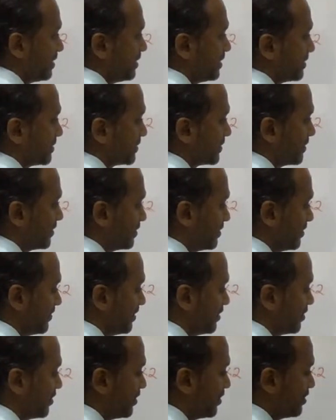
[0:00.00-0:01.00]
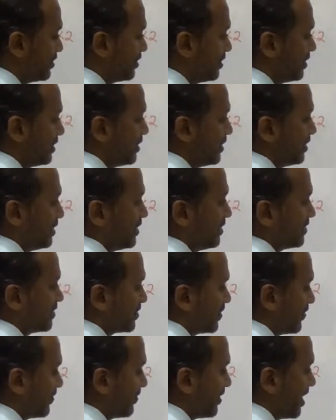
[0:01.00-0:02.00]
So there we go. So
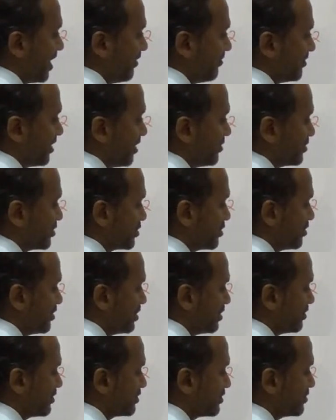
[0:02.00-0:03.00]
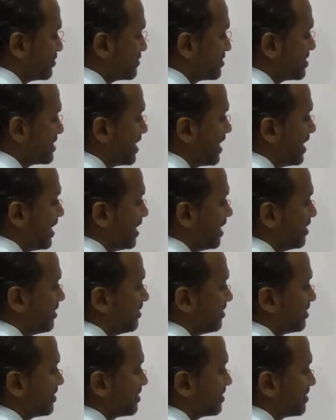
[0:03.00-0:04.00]
5 times 2 equals to 10,
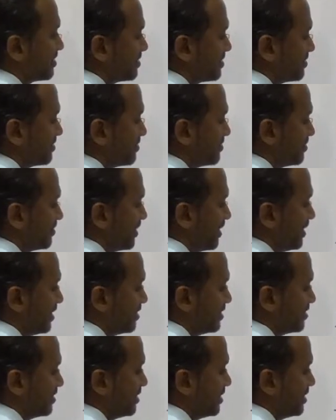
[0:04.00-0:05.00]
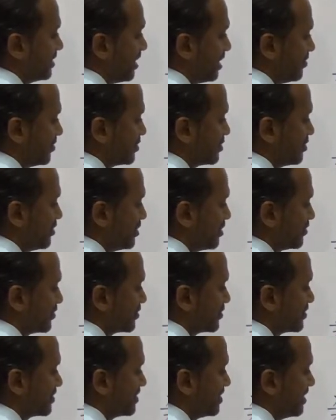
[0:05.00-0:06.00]
and 3 times 2 equals to
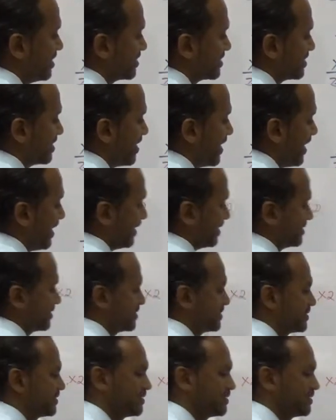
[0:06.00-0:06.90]
6x.